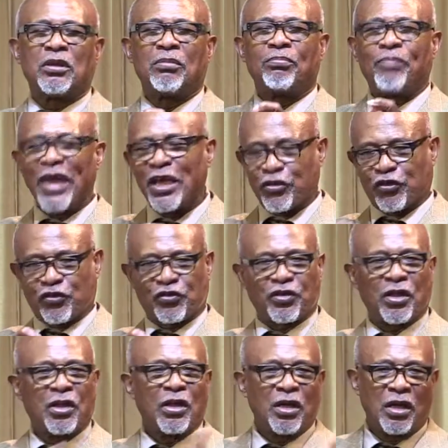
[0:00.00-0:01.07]
based
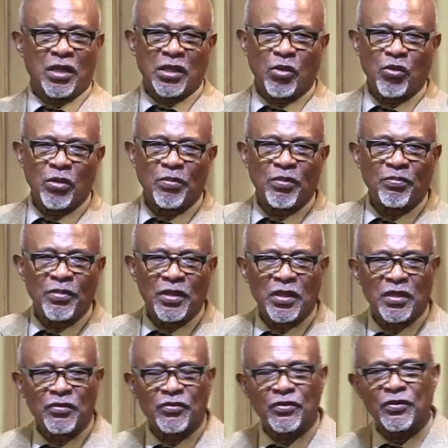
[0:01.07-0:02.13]
on our
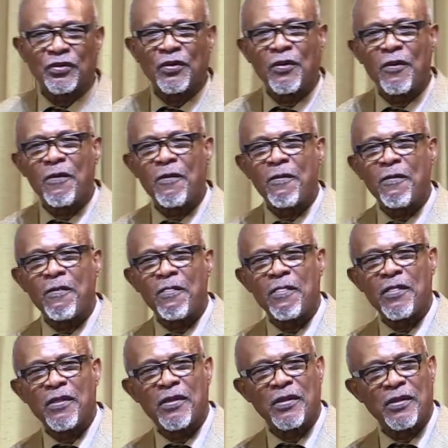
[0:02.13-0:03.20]
beliefs.
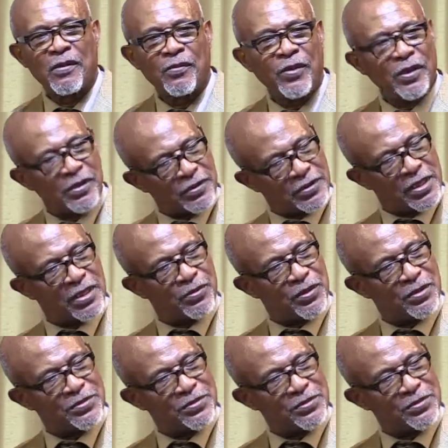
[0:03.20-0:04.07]
We understand what I'm